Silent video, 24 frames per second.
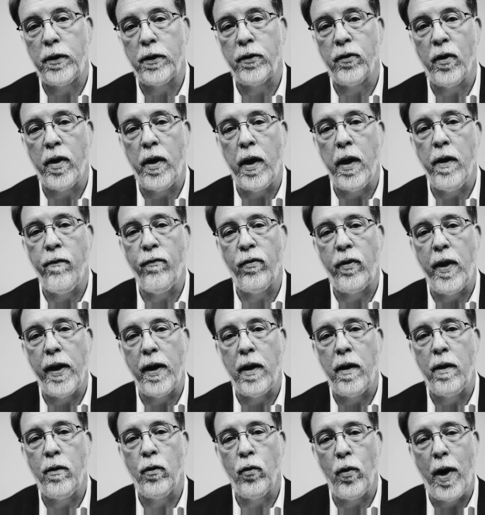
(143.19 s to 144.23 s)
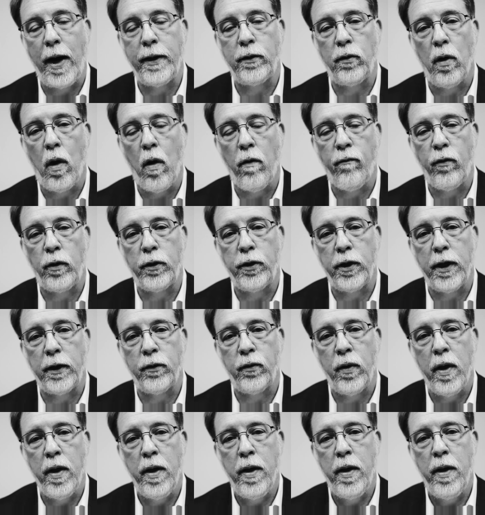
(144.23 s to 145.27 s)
this gift that Christ offers us,